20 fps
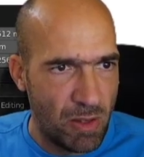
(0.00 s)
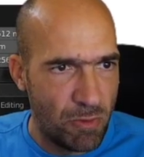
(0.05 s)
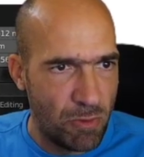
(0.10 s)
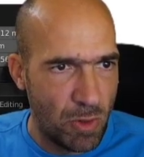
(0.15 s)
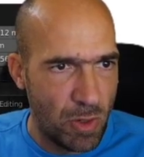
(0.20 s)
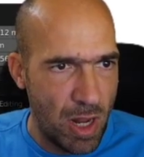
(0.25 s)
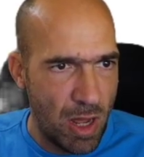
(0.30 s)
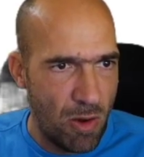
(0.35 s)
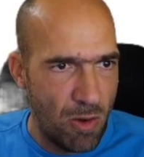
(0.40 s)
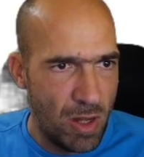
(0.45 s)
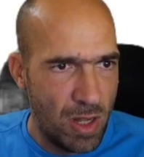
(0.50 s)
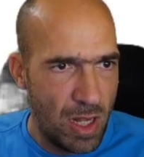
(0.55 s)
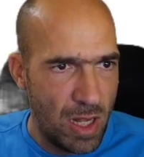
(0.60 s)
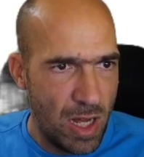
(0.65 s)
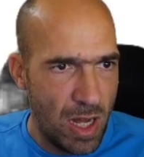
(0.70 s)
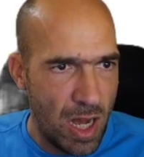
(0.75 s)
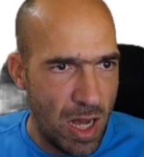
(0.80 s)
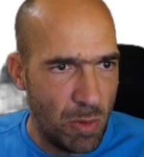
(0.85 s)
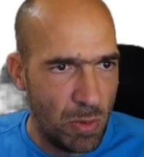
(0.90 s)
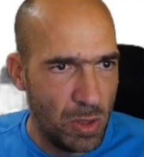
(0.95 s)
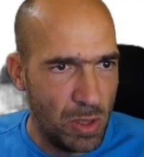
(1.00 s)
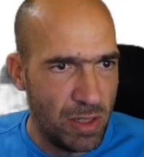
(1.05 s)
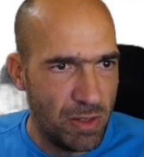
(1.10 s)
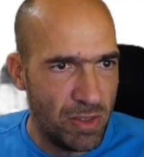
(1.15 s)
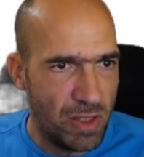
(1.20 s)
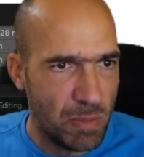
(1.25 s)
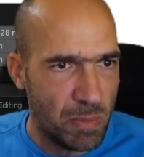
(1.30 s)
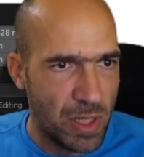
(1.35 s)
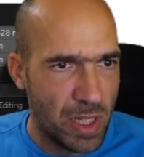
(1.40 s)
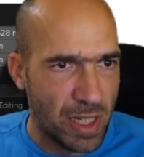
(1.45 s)
For now, I will
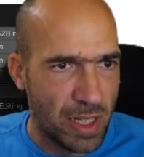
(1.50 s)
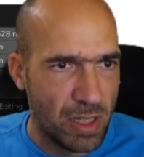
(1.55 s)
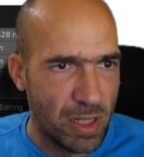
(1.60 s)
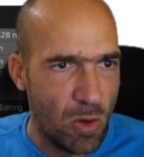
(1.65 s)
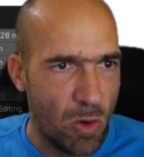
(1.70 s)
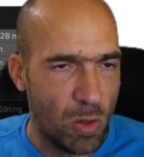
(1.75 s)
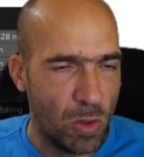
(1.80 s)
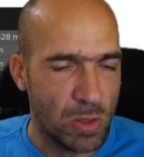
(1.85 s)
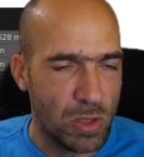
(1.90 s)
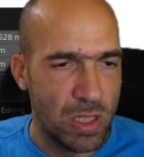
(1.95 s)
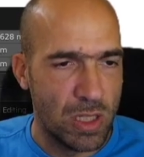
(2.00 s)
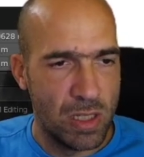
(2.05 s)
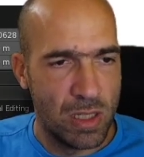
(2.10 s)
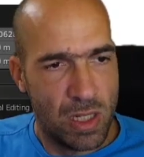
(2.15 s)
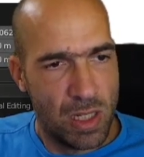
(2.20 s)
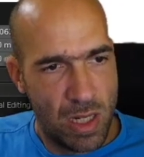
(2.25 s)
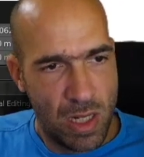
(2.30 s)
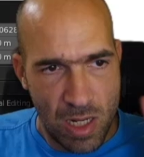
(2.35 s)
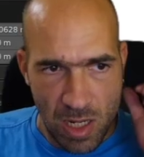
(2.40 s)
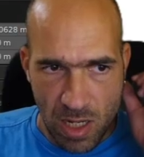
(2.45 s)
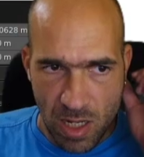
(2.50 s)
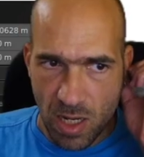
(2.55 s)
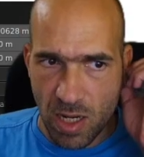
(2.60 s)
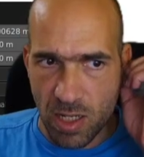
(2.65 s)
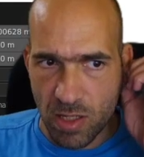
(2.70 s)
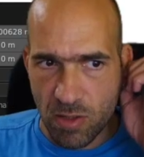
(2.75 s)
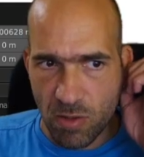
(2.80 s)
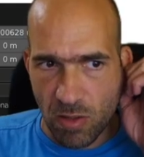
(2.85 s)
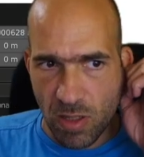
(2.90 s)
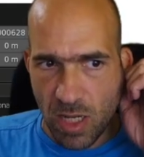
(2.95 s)
leave them like holes.
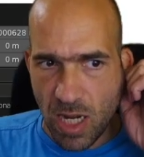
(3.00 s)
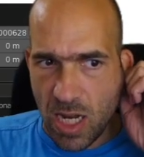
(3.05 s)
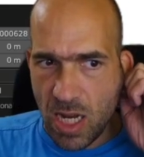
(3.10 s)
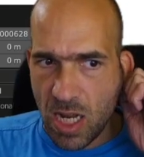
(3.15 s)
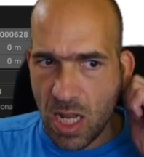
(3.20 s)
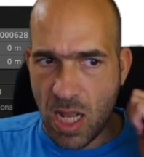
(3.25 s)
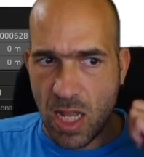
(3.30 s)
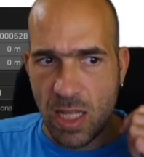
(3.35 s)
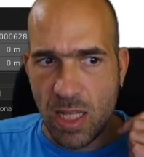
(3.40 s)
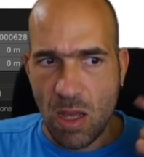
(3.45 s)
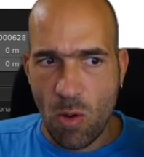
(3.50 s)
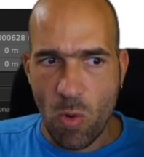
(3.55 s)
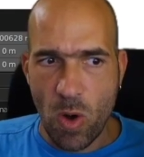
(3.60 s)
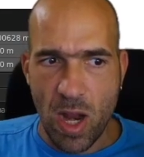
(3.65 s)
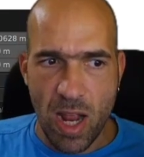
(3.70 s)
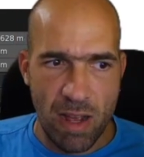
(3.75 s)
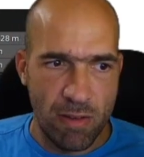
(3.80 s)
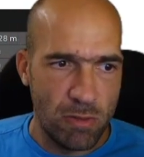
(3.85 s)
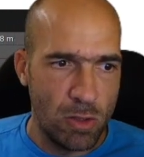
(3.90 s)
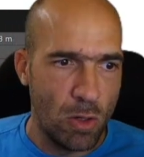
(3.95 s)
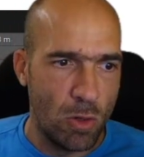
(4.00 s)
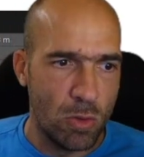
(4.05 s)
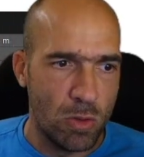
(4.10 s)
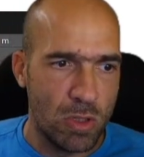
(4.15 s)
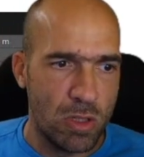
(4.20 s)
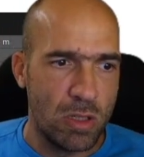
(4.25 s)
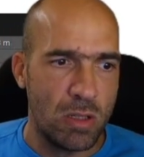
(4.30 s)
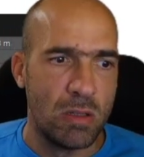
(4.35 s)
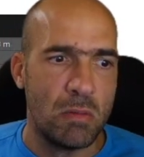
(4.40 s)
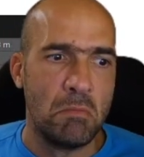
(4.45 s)
It's okay. Now we have
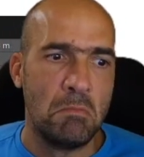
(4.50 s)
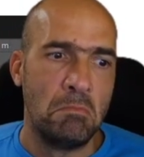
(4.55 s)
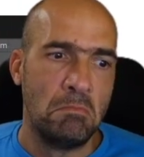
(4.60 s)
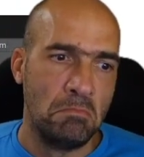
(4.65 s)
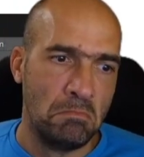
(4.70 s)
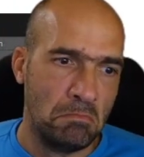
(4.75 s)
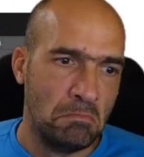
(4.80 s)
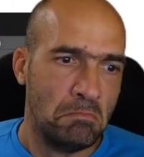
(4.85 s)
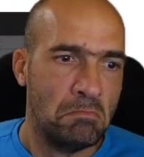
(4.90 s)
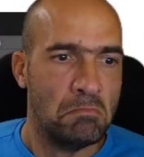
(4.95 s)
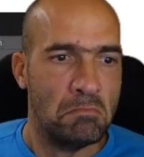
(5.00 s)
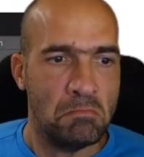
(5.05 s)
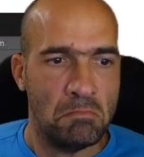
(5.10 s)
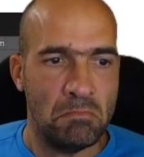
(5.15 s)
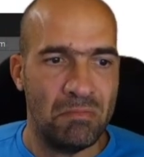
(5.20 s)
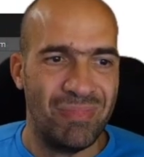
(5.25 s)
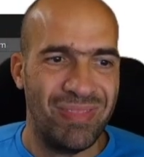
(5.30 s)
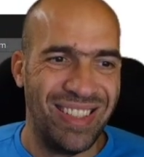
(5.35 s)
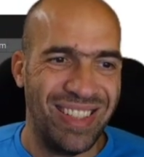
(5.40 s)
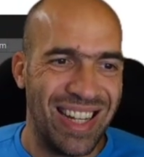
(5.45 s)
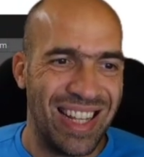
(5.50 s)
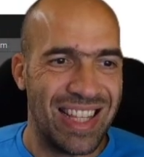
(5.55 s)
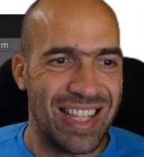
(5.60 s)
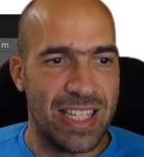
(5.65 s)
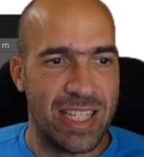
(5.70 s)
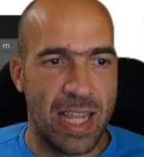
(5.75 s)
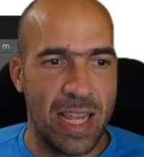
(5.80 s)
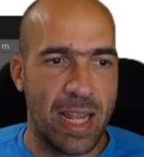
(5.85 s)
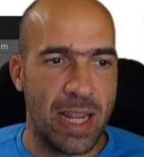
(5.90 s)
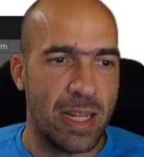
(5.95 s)
those,
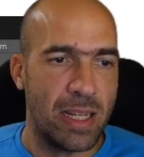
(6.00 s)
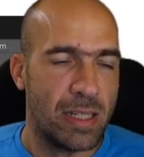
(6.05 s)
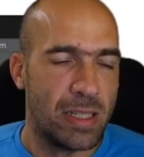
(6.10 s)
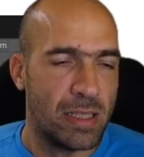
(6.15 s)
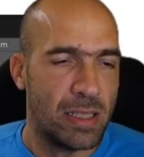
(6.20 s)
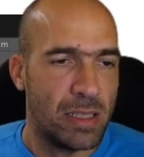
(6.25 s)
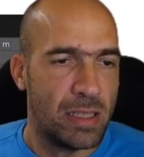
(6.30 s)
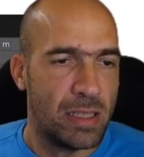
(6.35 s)
let's say,